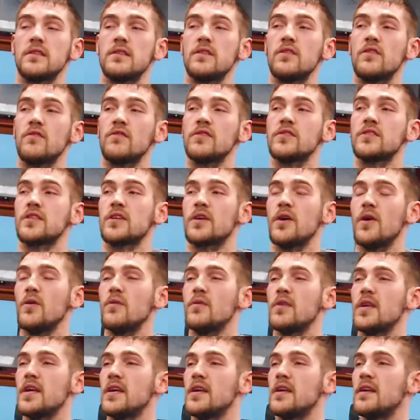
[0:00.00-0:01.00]
Lawrence
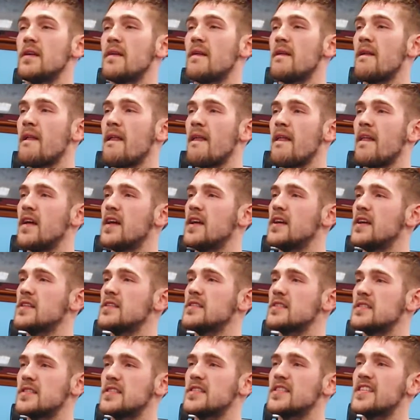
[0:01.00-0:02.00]
Okolie,
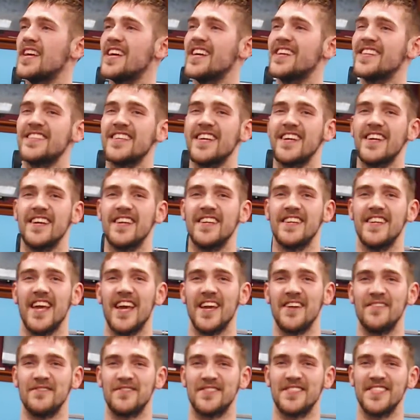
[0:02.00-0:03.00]
their their
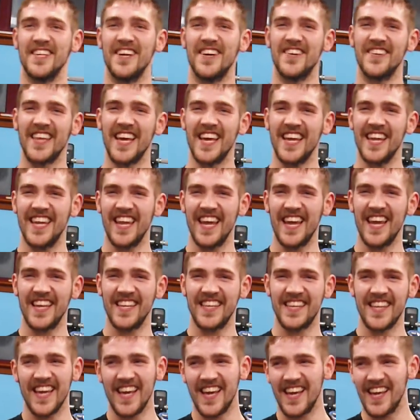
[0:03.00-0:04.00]
names. You know, they're, they're,
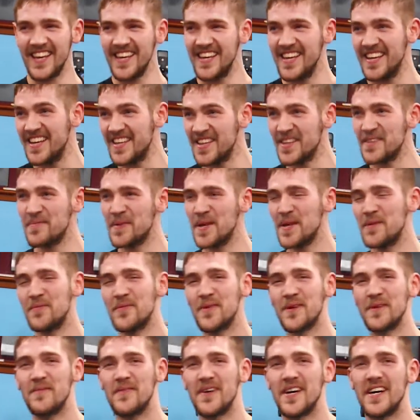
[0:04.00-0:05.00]
they're, the
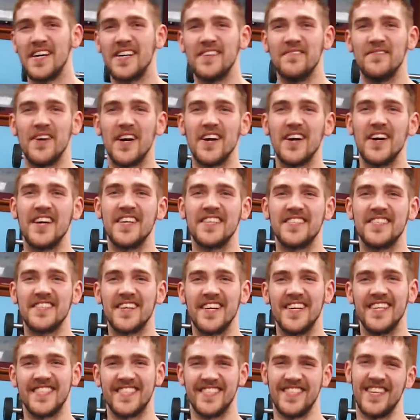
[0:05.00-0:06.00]
people in my, my
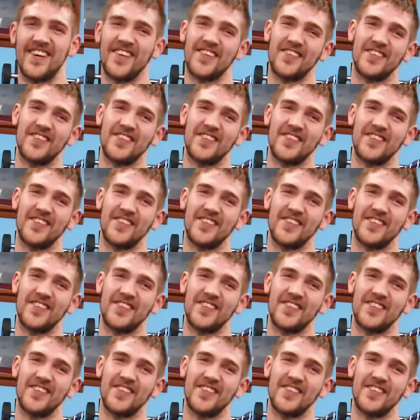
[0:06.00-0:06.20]
eyesight. You know?